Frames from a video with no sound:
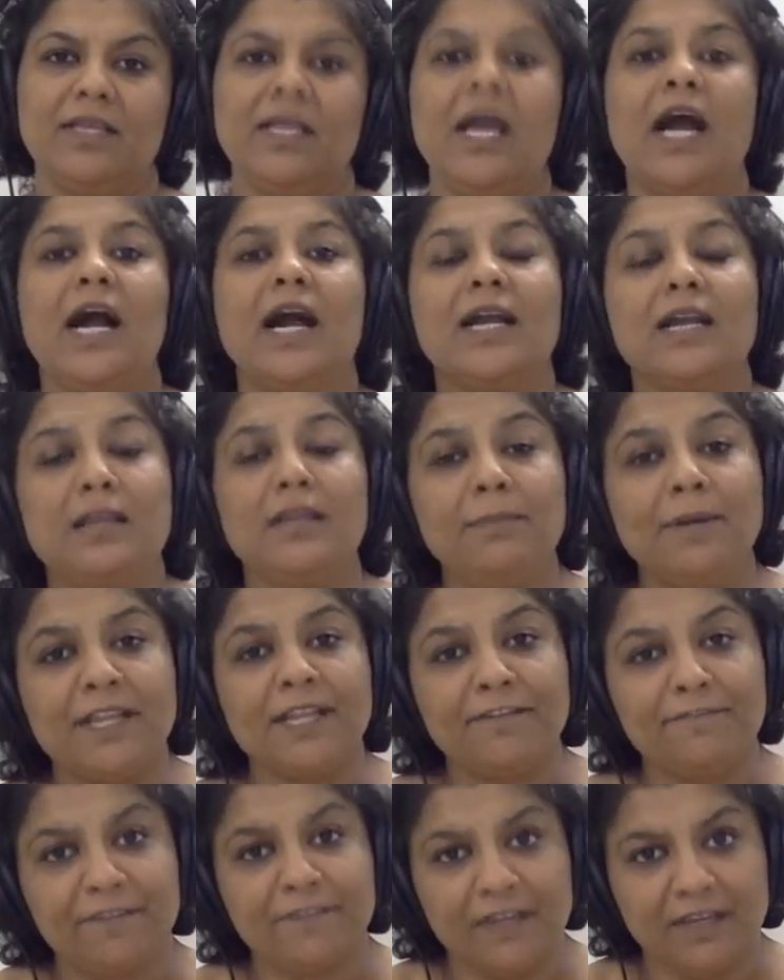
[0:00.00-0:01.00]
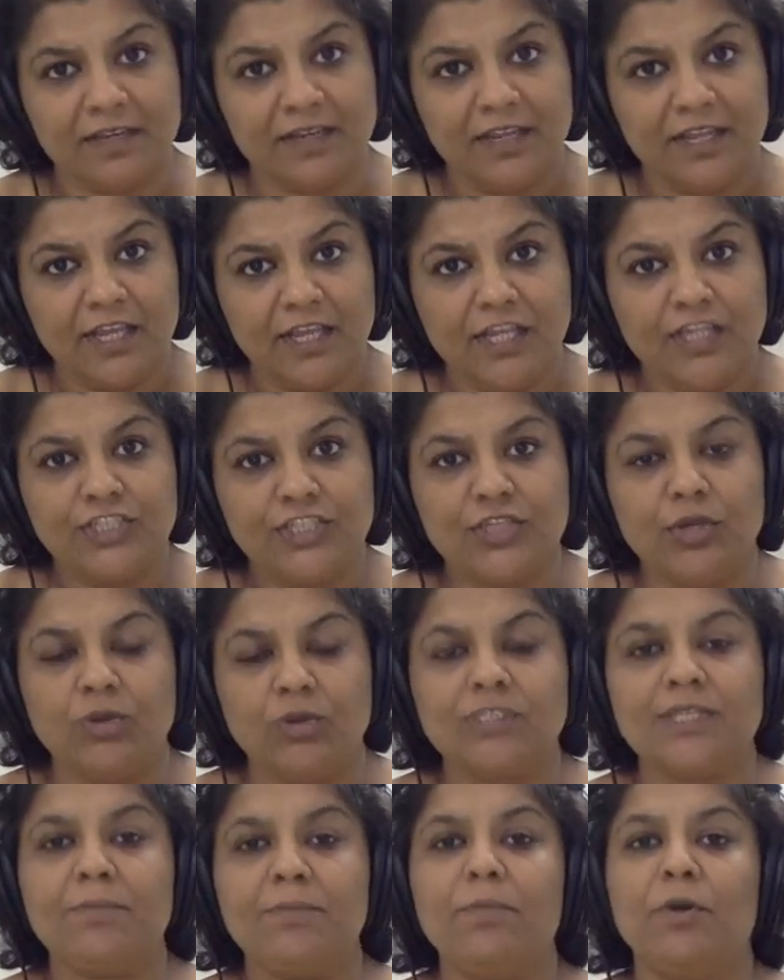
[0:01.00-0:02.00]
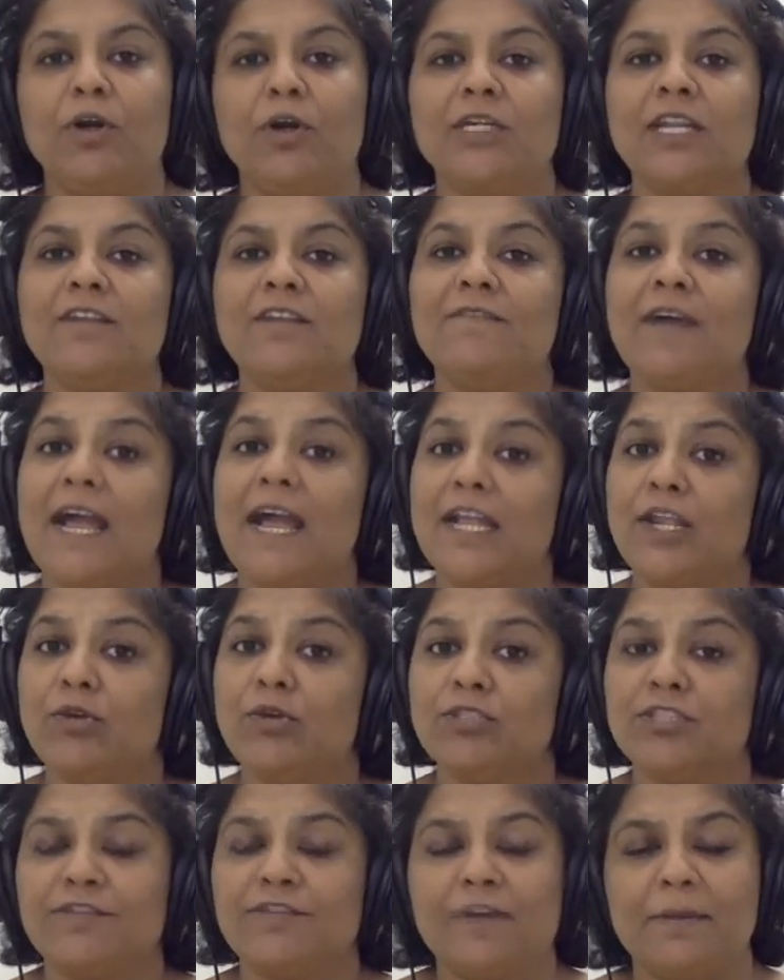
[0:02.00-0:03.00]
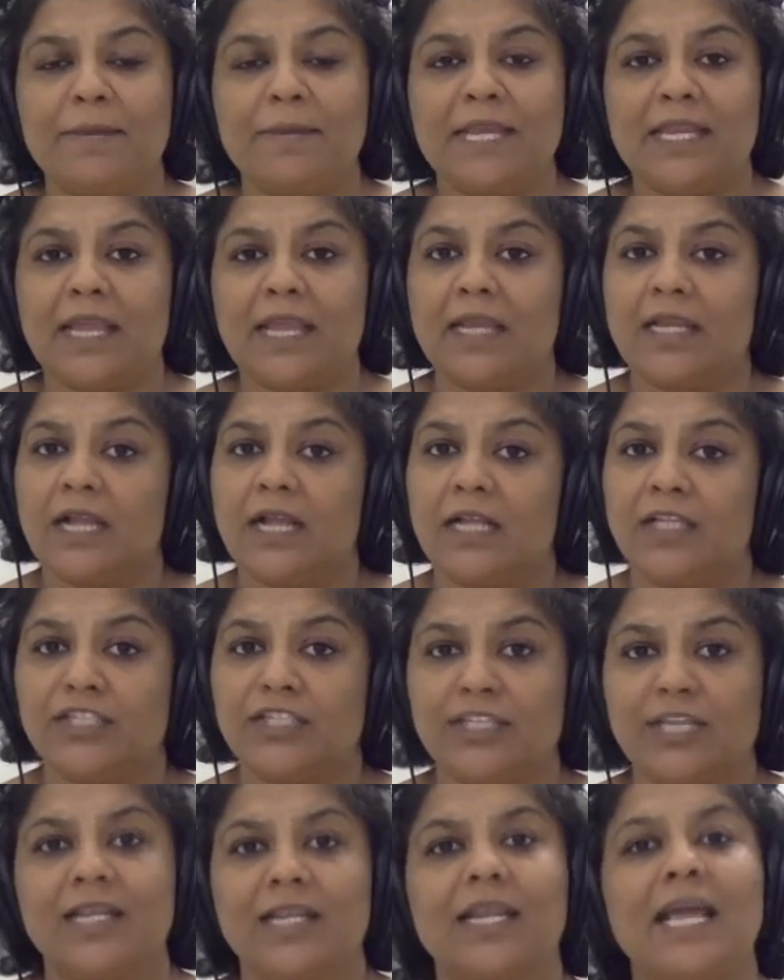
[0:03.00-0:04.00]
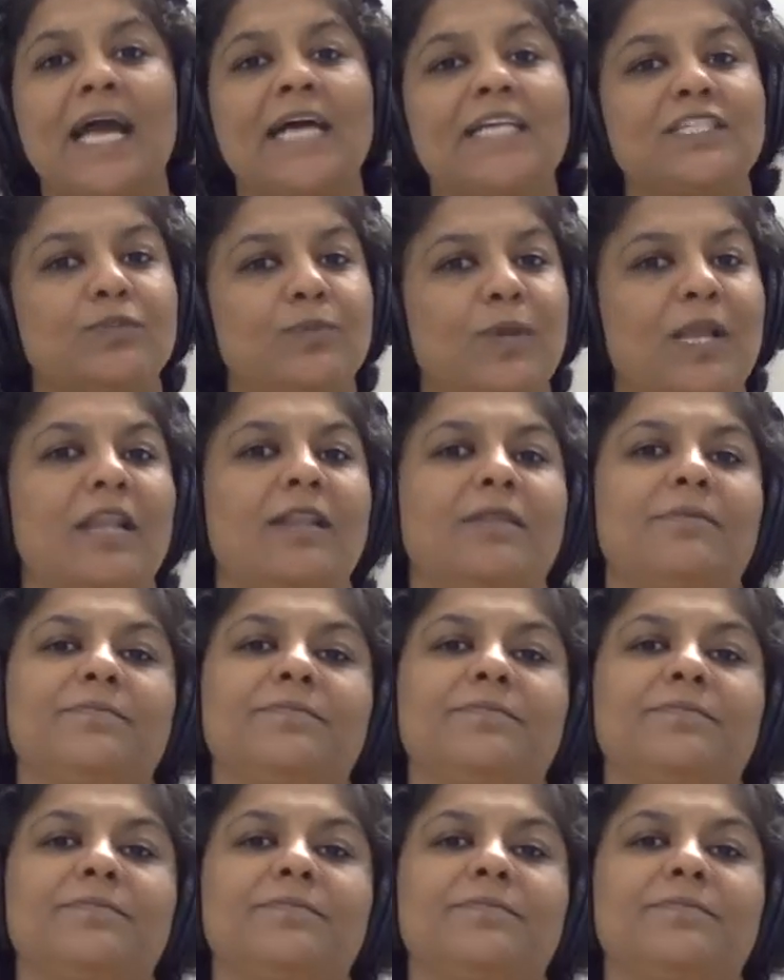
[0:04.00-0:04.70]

Huckleberry Finn shows important values of American culture as well.